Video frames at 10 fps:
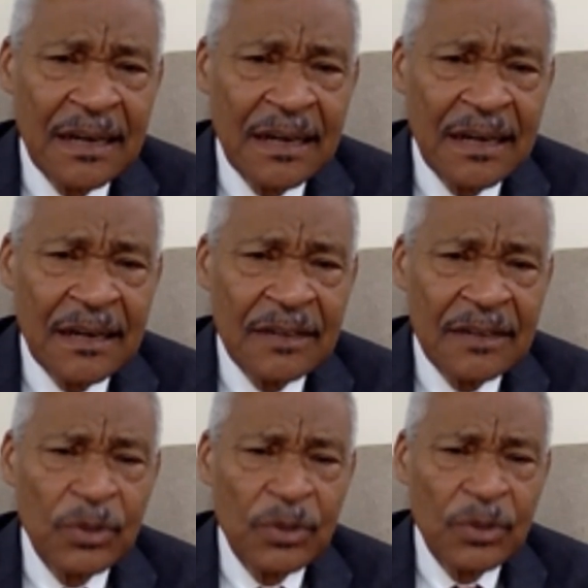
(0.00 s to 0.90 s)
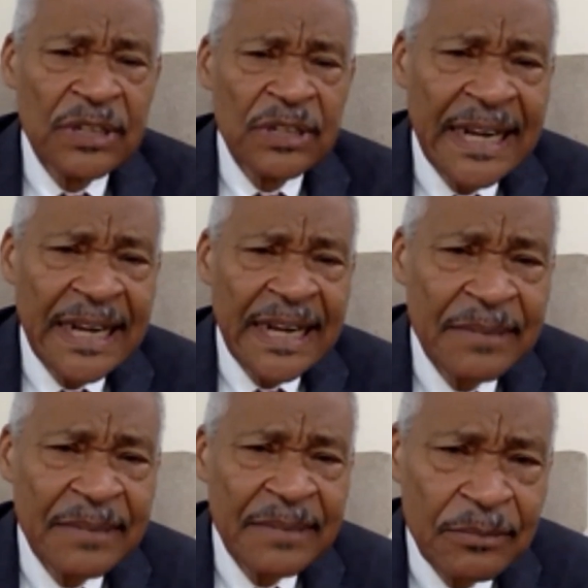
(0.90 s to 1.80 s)
So what are you going to tell him? I said,
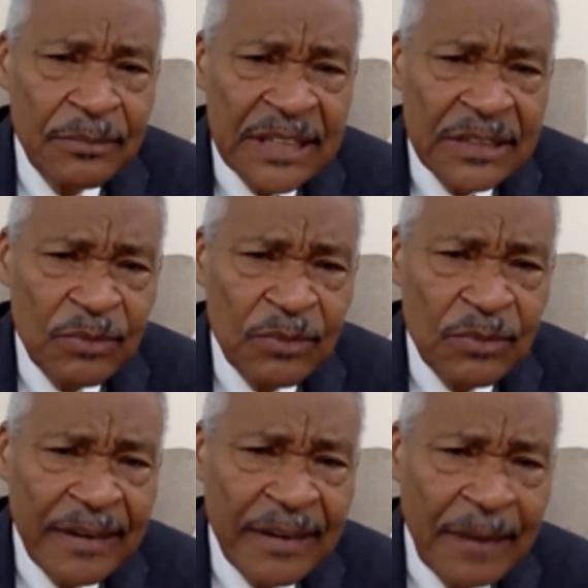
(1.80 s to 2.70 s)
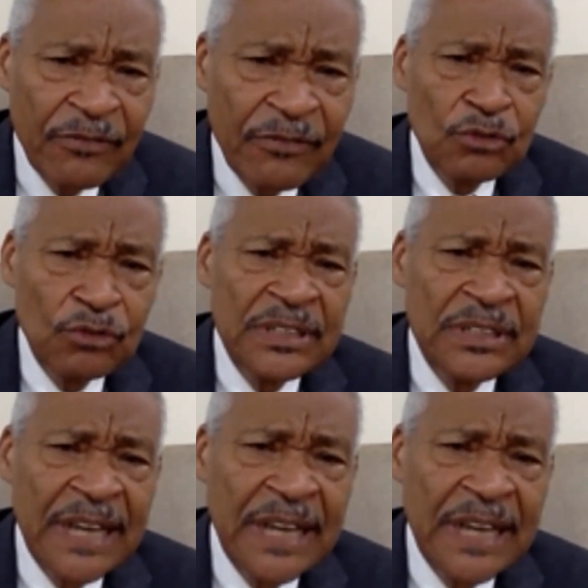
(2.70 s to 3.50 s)
that's what I'm here for you to tell me.